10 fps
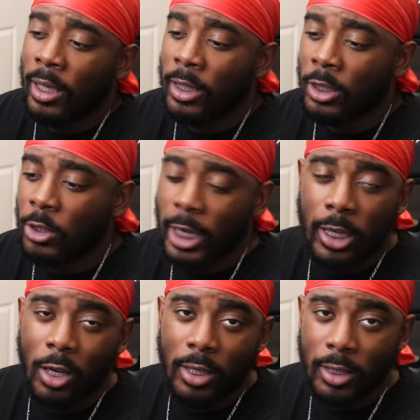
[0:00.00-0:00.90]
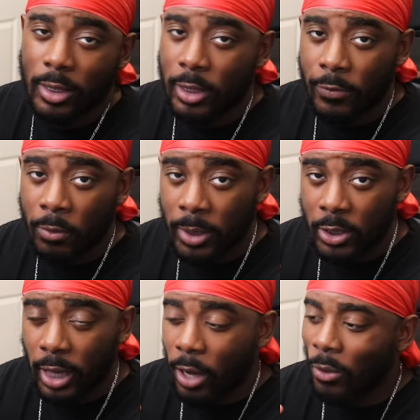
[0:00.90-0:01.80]
checking all of this
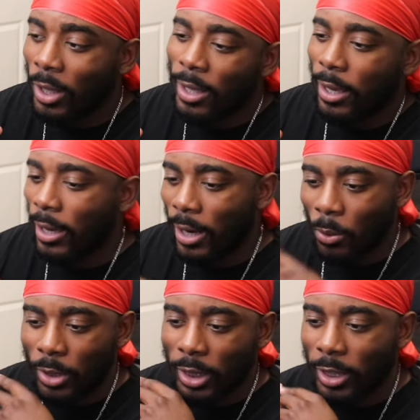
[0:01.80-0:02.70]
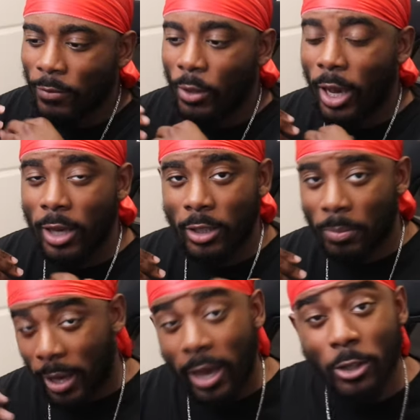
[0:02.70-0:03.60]
information out, and I wanted to give you guys
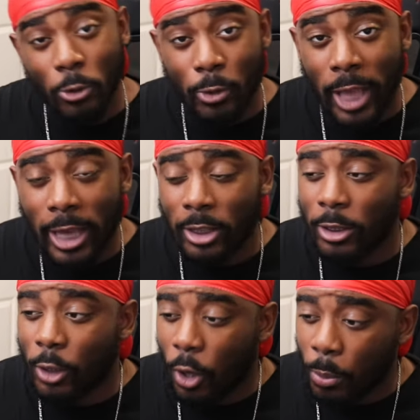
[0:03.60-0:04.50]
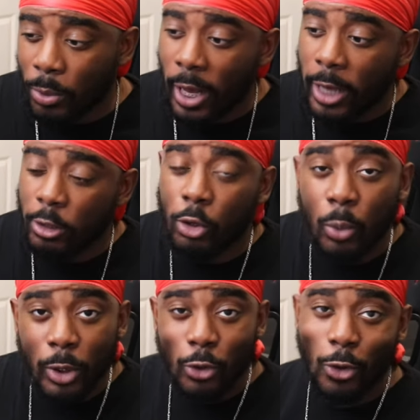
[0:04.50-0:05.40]
my honest reaction. So I hope you guys
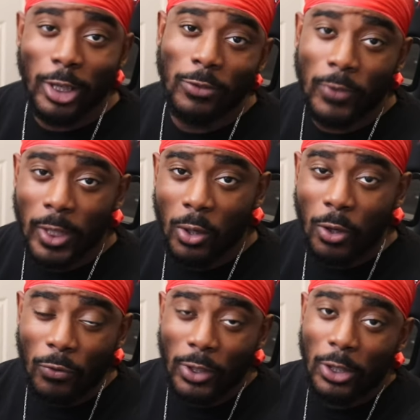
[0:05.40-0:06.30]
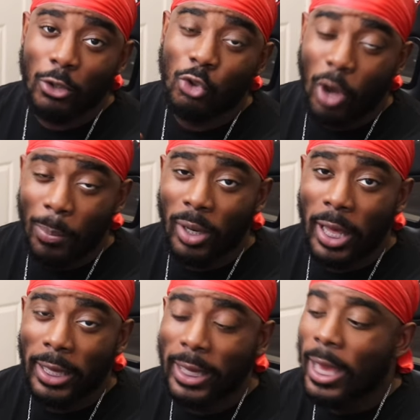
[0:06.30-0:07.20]
do enjoy this video. Don't forget, drop a
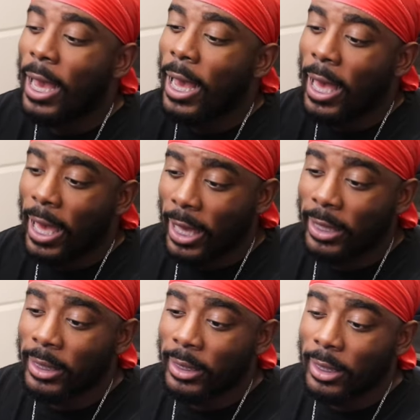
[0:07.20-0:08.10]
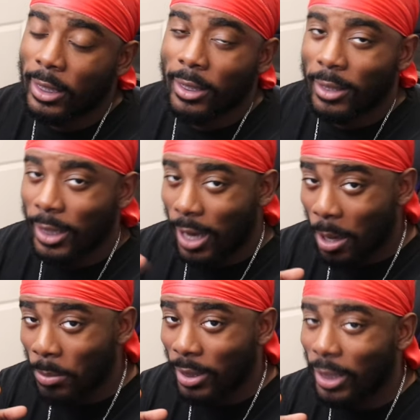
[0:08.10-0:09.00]
like and
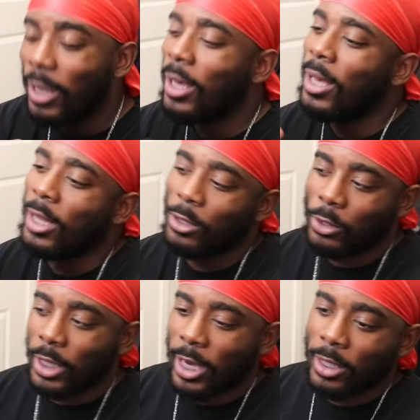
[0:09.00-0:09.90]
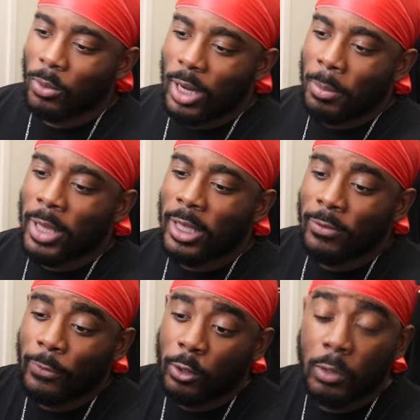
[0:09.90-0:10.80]
comment. I told you guys I would not be asking
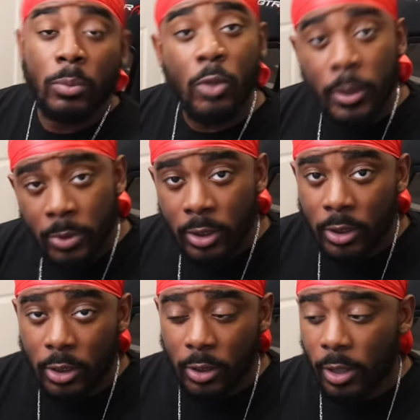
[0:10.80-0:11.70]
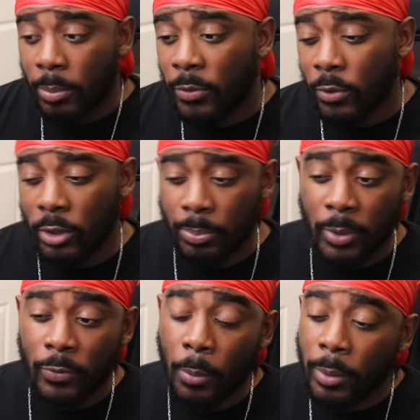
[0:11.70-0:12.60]
for subscriptions. For people
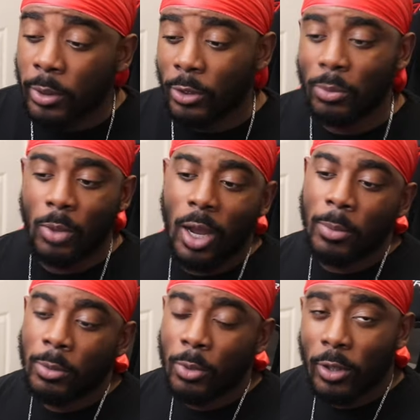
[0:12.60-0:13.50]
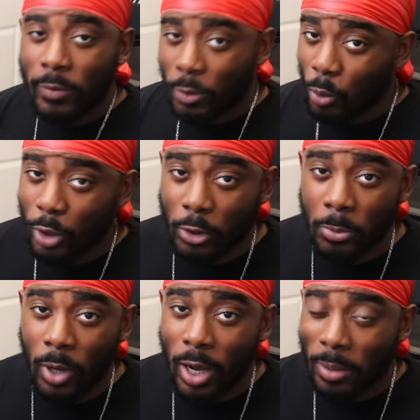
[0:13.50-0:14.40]
to subscribe anymore. Do you want to
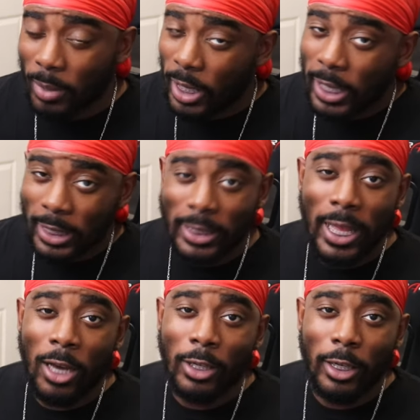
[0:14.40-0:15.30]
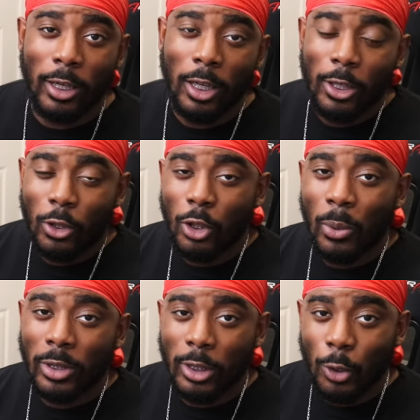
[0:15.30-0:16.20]
subscribe? It's down there. You know
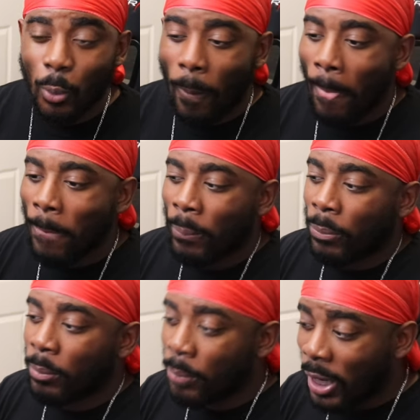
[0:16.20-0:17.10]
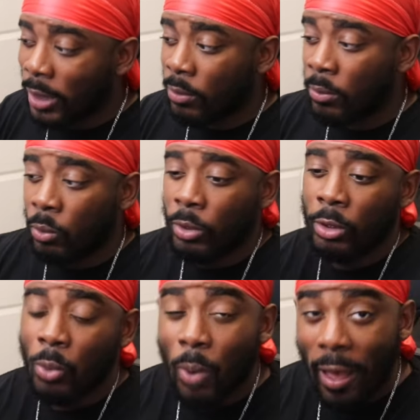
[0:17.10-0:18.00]
what to do. But we
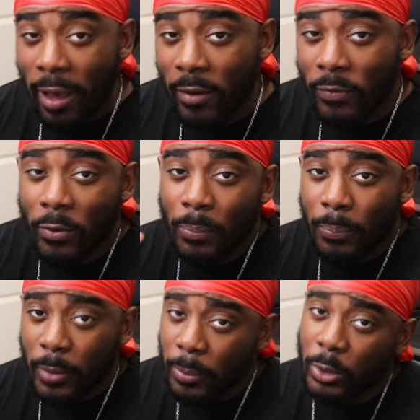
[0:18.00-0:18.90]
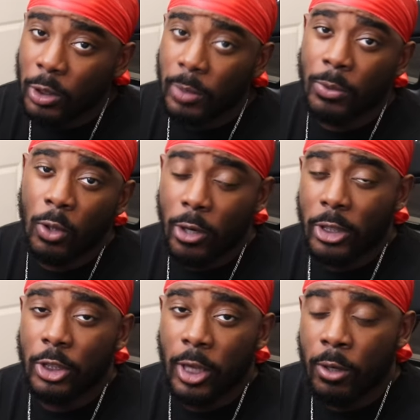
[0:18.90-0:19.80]
do have memberships on the
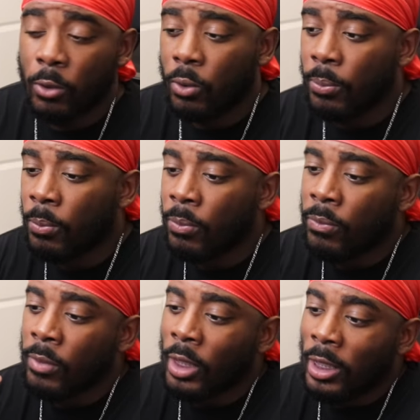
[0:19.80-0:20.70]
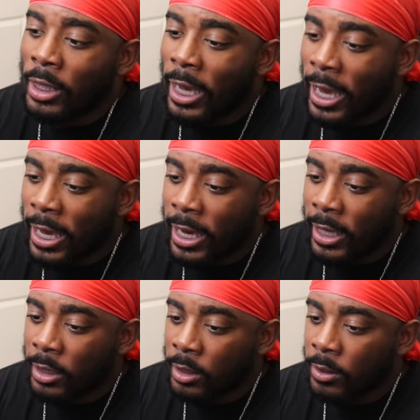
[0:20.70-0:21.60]
channel,
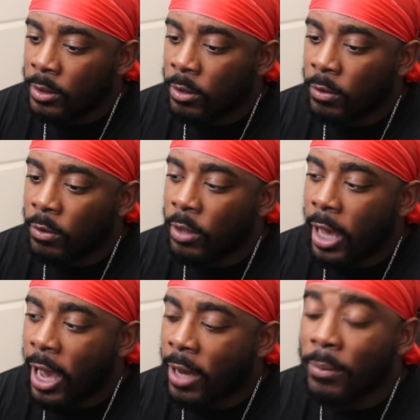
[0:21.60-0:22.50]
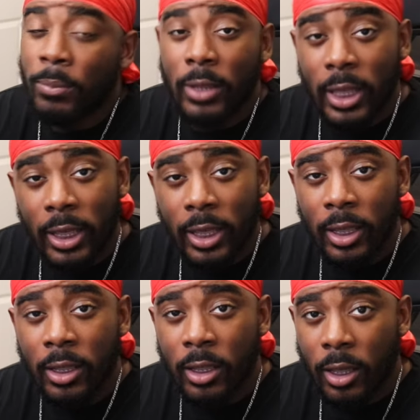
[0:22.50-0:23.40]
and I'm
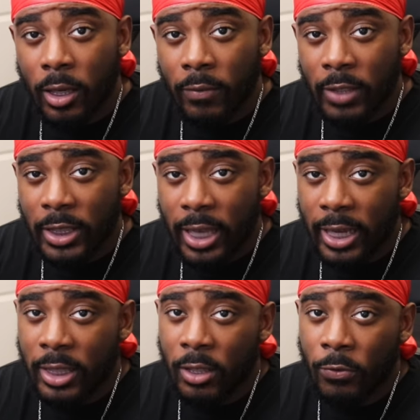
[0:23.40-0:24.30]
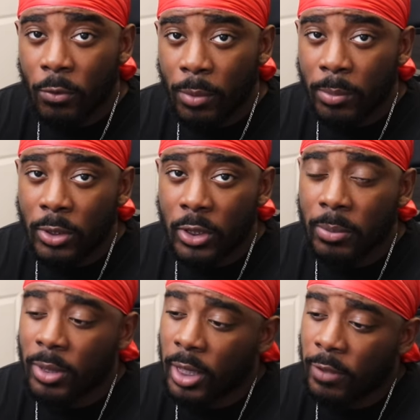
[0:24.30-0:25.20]
thinking of this idea for
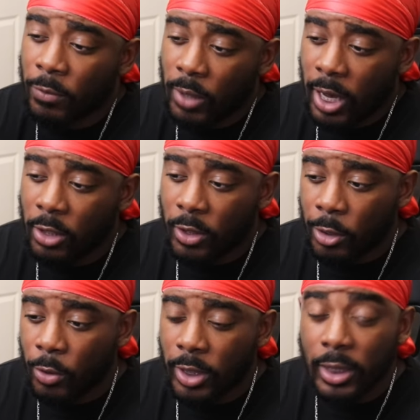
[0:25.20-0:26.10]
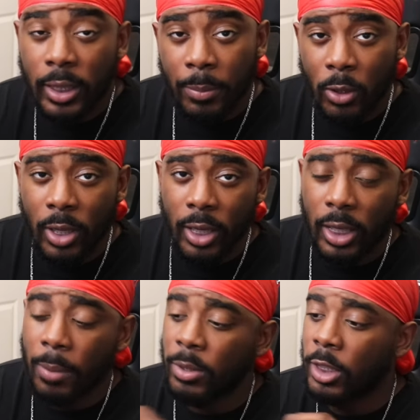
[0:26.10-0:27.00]
memberships. And if you guys are interested, let me know down in the
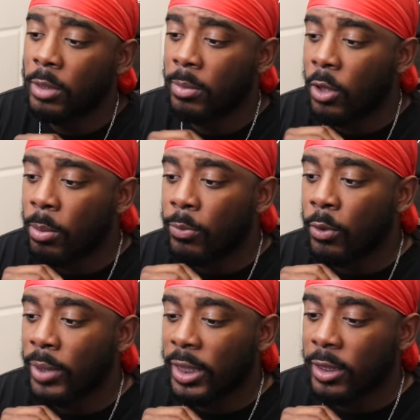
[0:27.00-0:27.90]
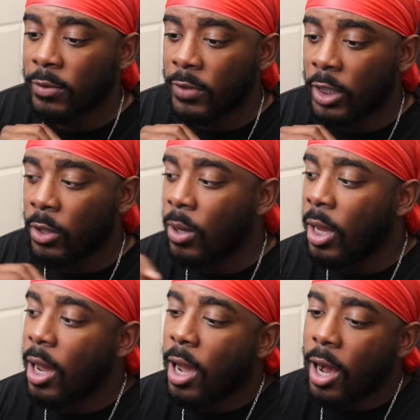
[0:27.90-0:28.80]
comment section below before we get into this video.
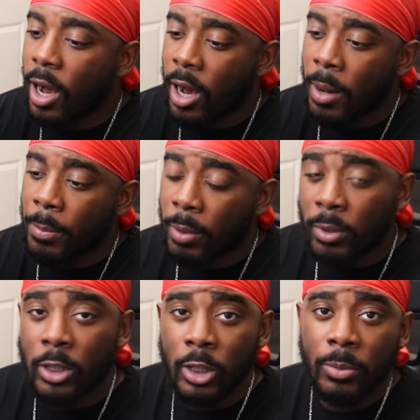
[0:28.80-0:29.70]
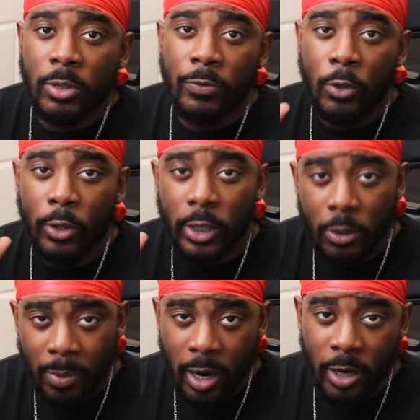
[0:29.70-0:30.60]
Memberships for
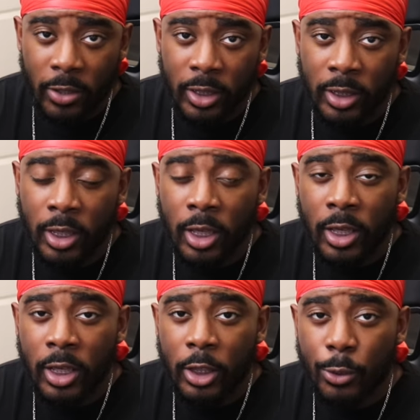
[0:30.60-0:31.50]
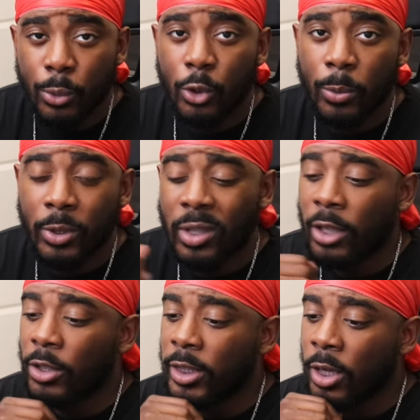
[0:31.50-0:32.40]
inspiring YouTubers
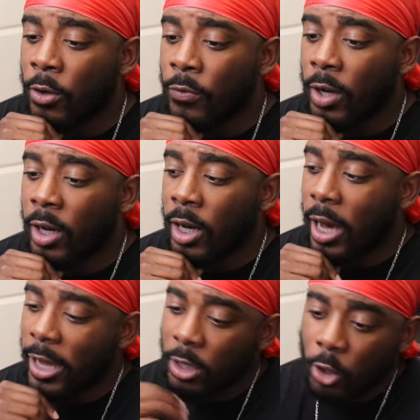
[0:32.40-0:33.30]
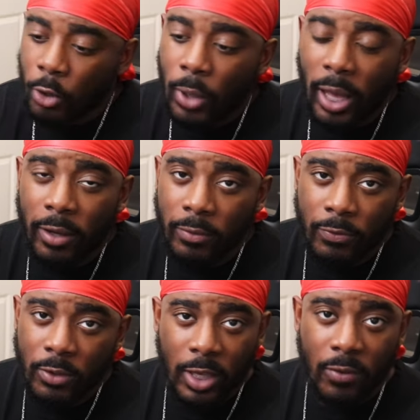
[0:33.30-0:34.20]
like yourself. I know I have
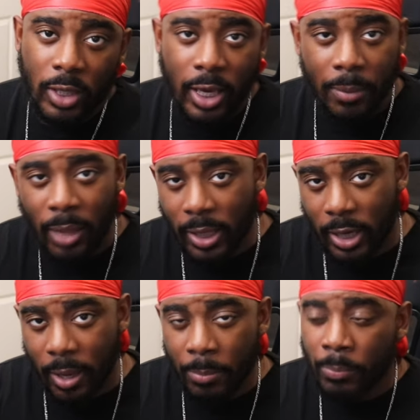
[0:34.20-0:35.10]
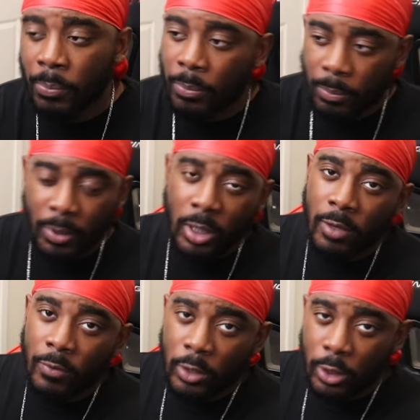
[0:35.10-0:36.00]
7K. I'm not that big
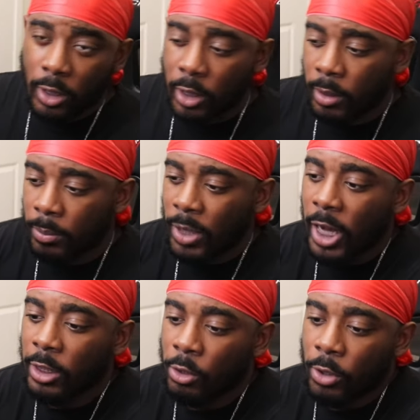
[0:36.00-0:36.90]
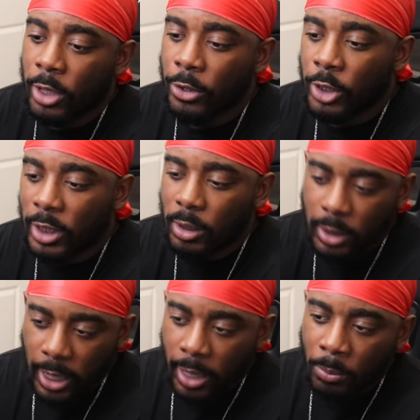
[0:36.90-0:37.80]
of a content creator just
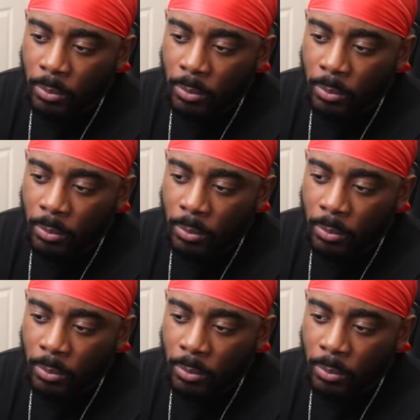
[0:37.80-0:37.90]
yet,